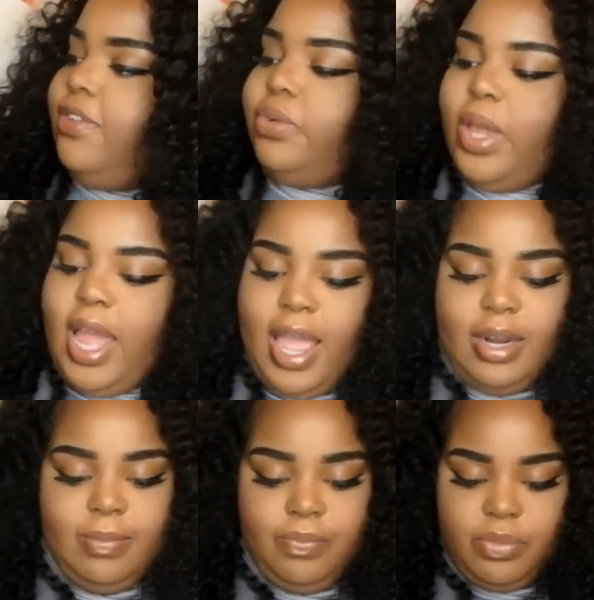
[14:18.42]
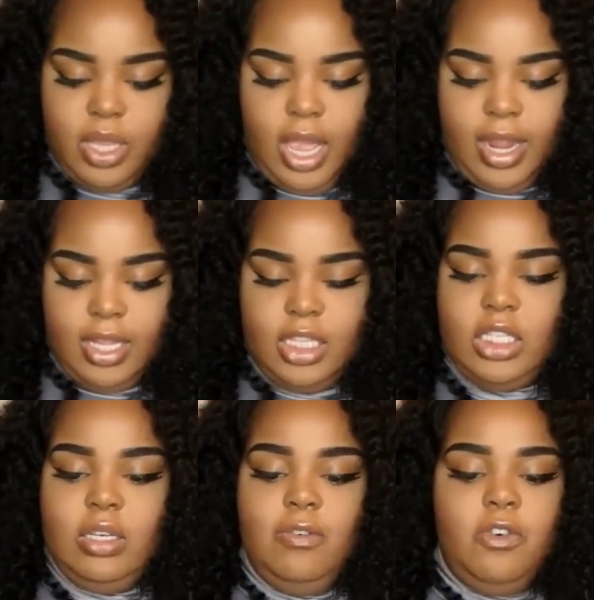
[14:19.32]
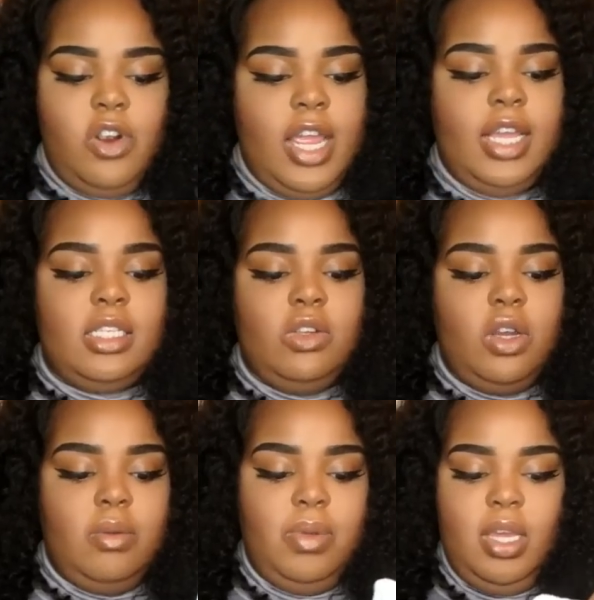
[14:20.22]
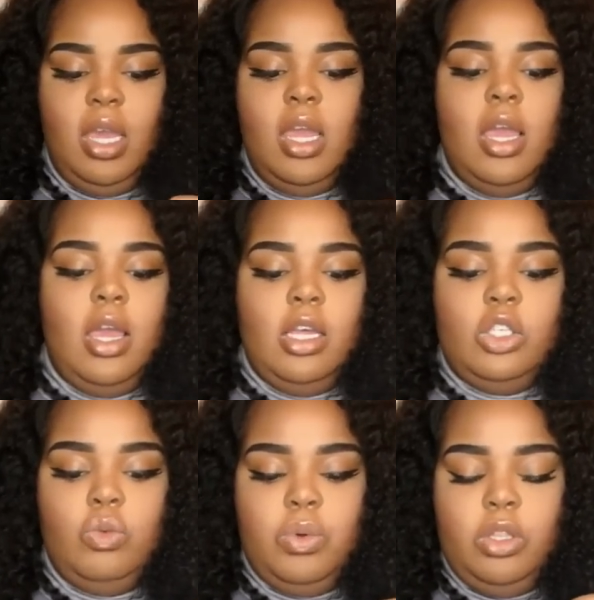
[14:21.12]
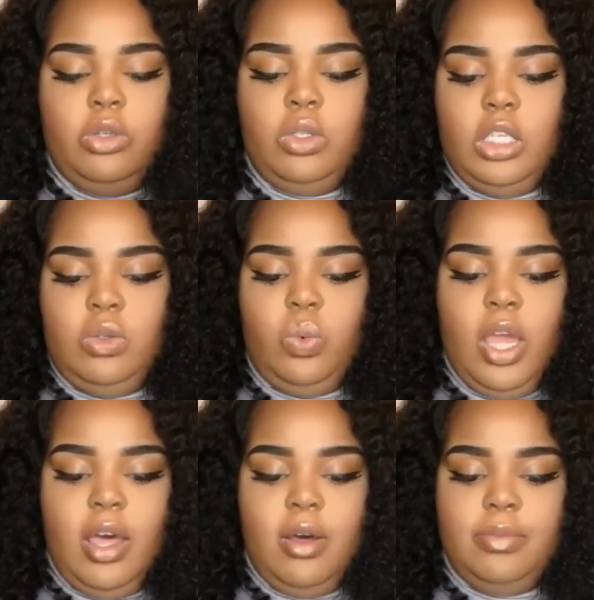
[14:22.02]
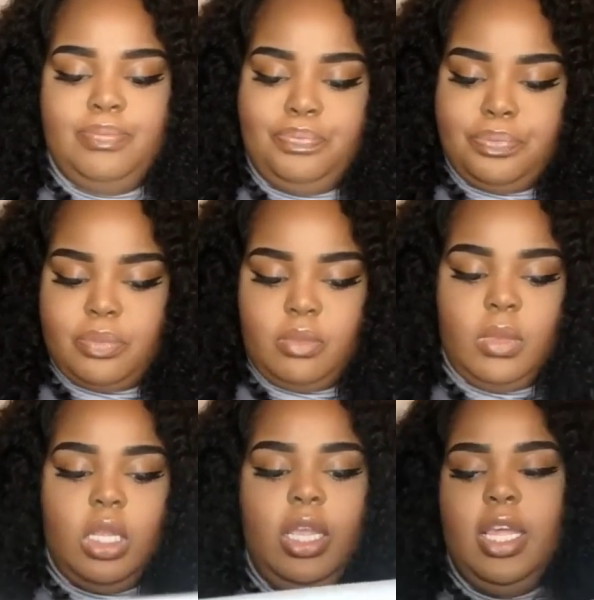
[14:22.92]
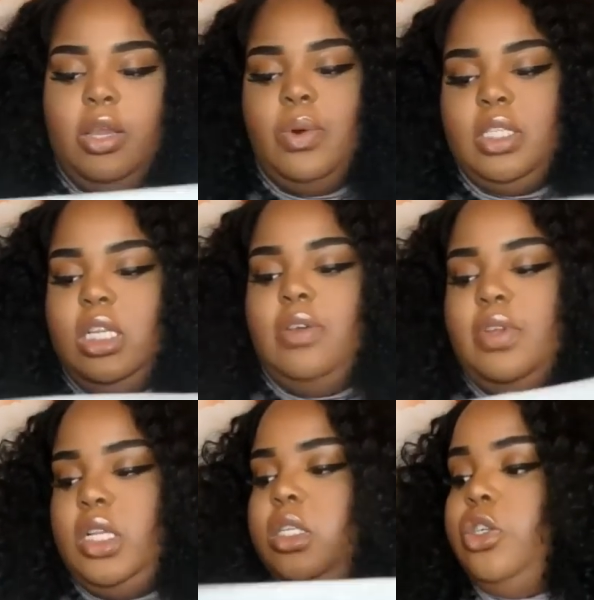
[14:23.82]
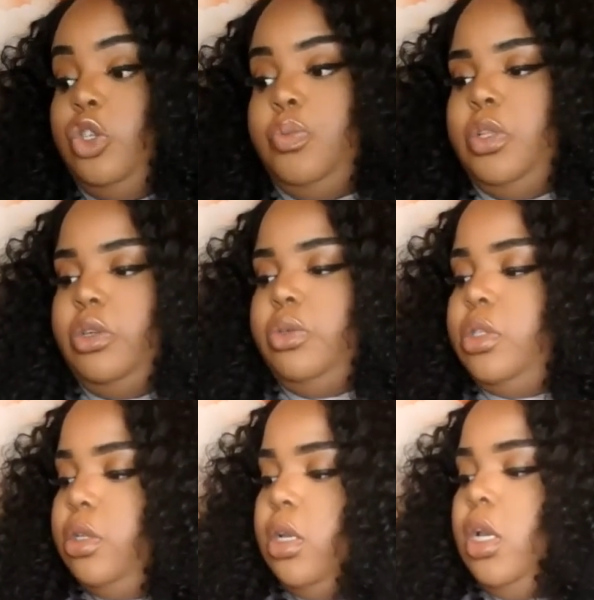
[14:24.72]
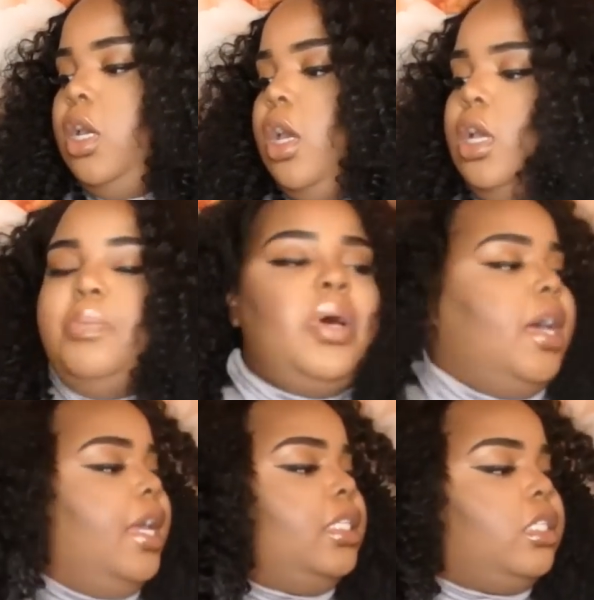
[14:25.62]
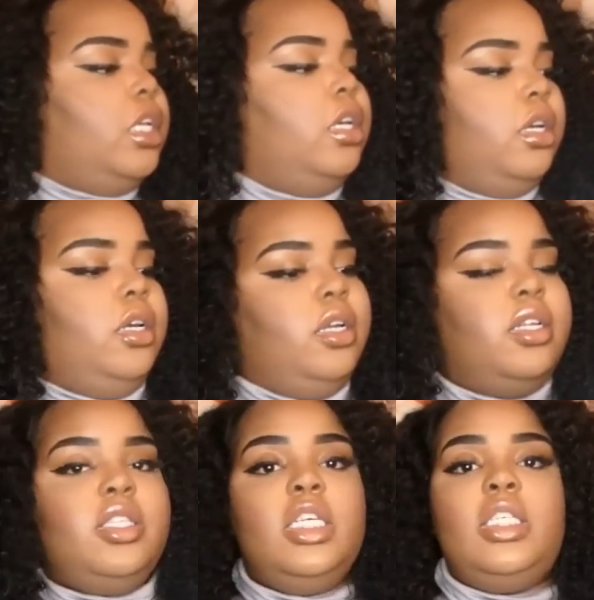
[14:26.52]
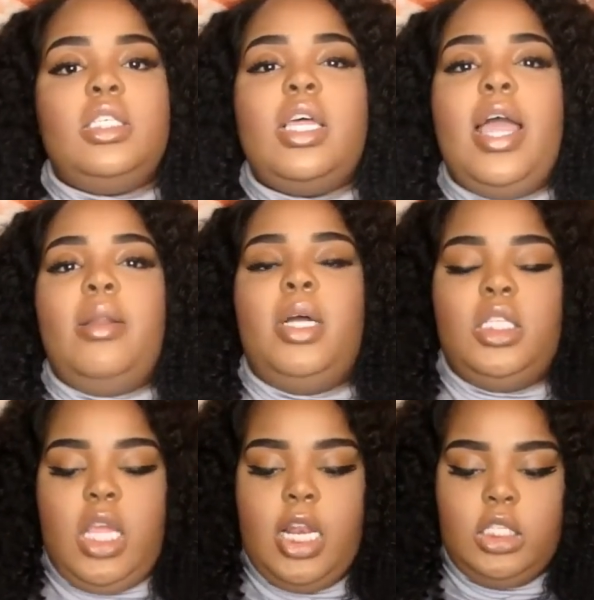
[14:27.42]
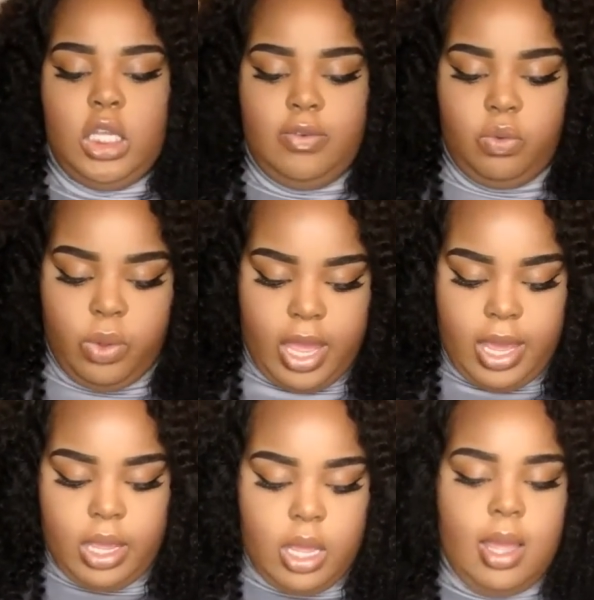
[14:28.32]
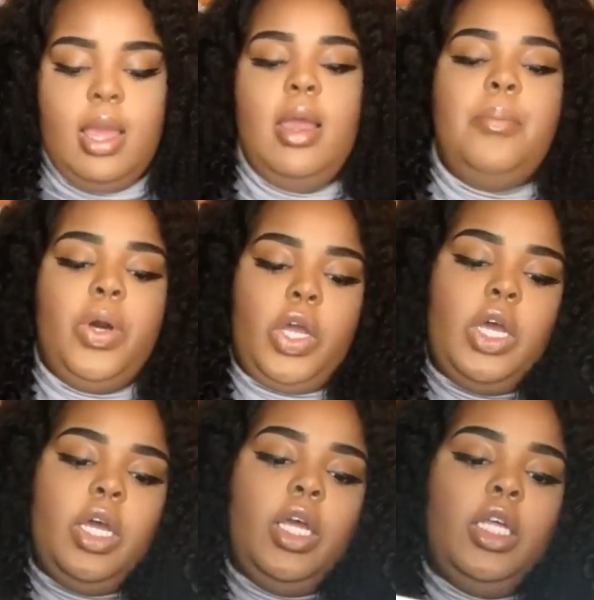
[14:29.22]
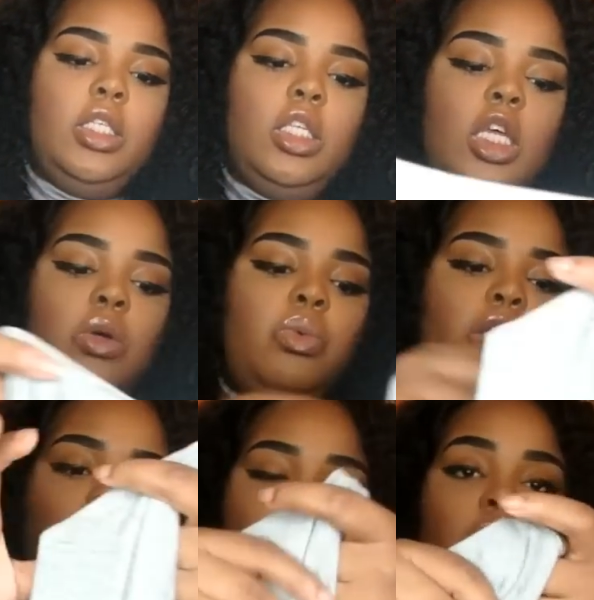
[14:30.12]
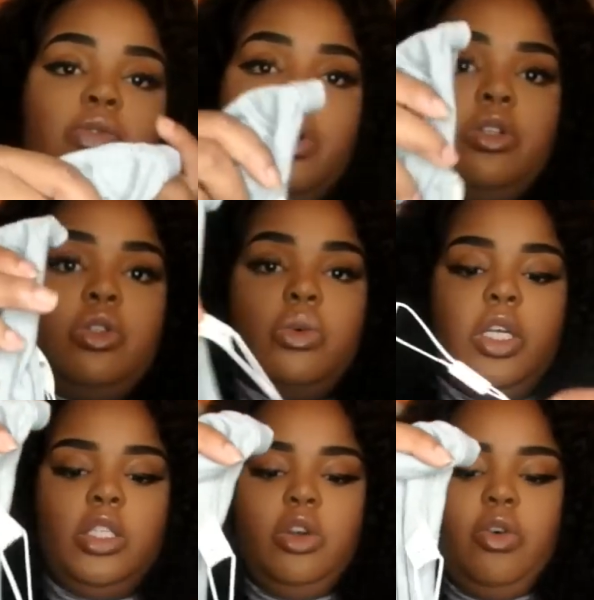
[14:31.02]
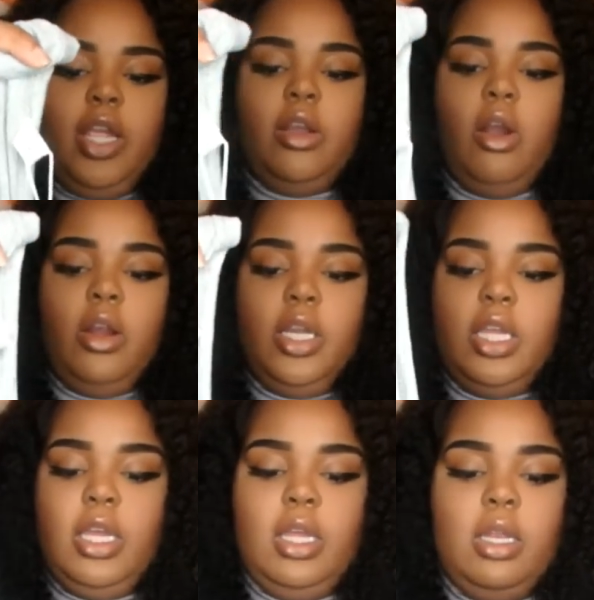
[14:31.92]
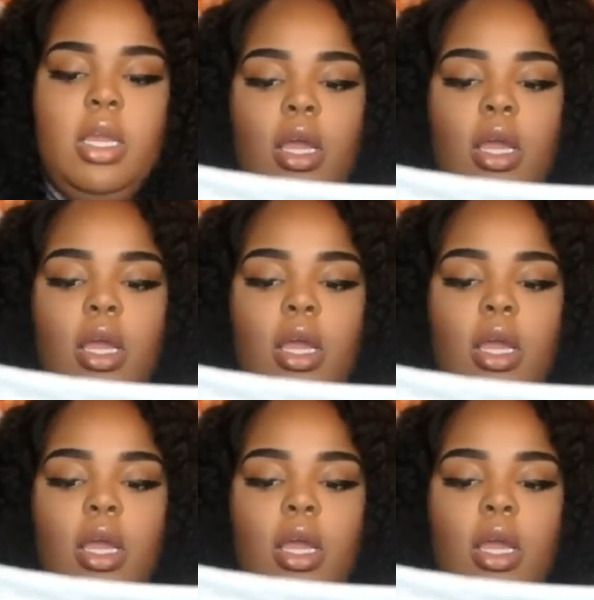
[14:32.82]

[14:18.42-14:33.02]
giveaway item I got this in a 4x so it can be super loose as well and it wasn't even super loose but this is the item I decided to give away because it was universal. It's a gray cardigan.